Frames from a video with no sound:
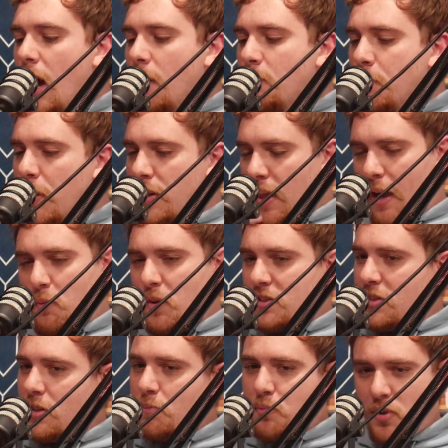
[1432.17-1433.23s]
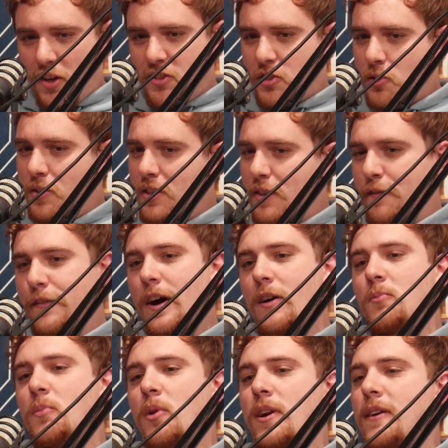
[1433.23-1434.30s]
But I went to the press screen the
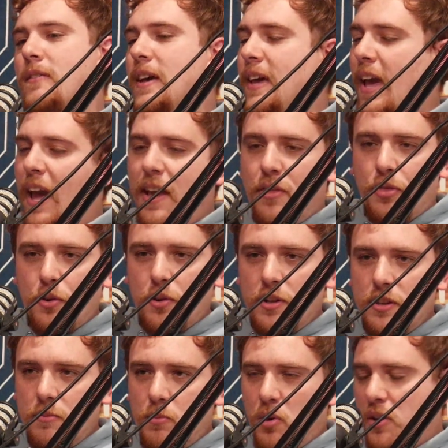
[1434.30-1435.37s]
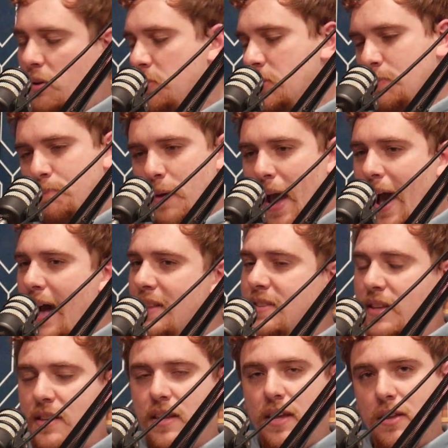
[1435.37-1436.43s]
following morning at like 8:30 in the morning. It was packed.
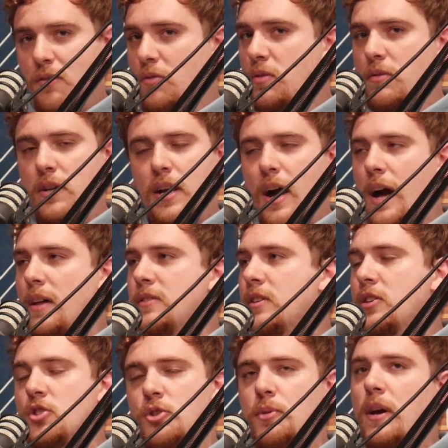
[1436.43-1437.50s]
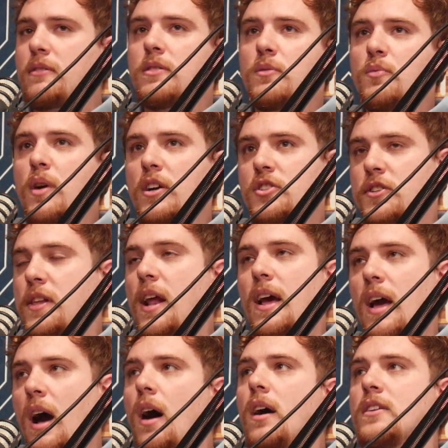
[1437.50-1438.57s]
And God, the adrenaline rush that I
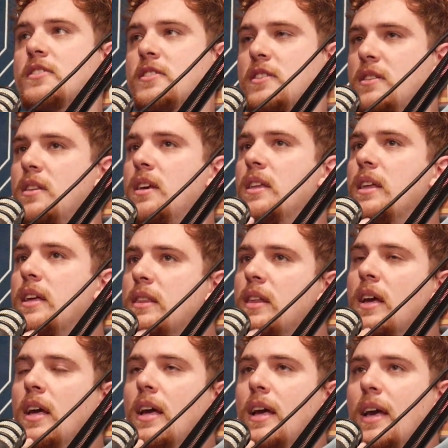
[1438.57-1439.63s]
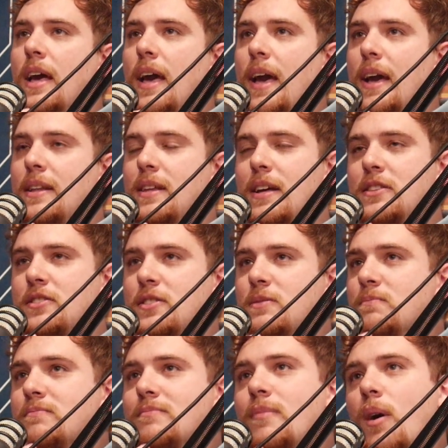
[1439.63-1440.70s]
honestly needed. And it's
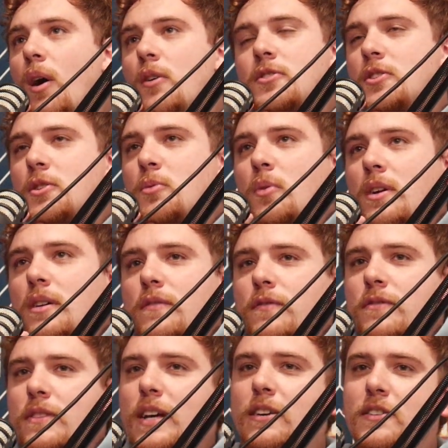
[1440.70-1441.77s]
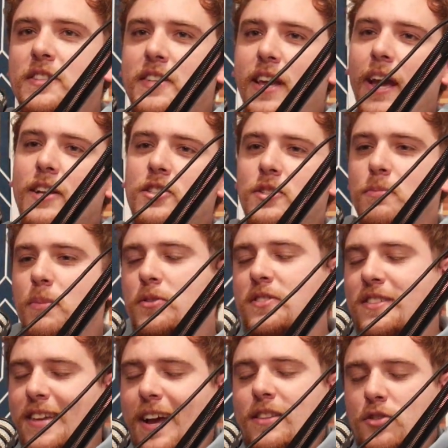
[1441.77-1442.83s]
also one of Nicolas Cage's most
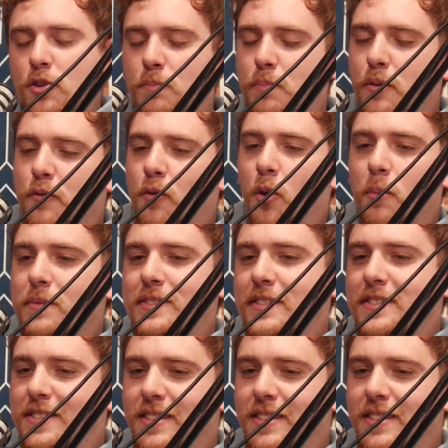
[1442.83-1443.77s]
tender performances to